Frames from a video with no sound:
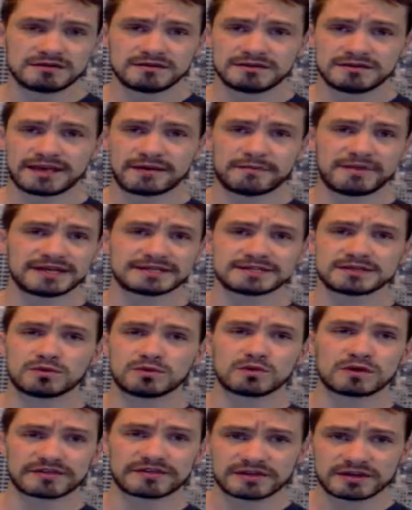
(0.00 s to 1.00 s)
That makes it
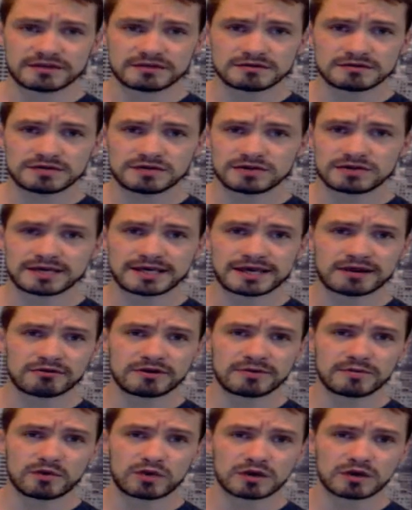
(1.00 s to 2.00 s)
worth it. You can
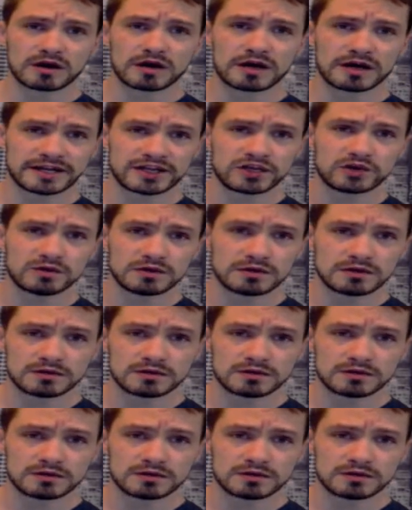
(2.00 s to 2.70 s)
carry more on you.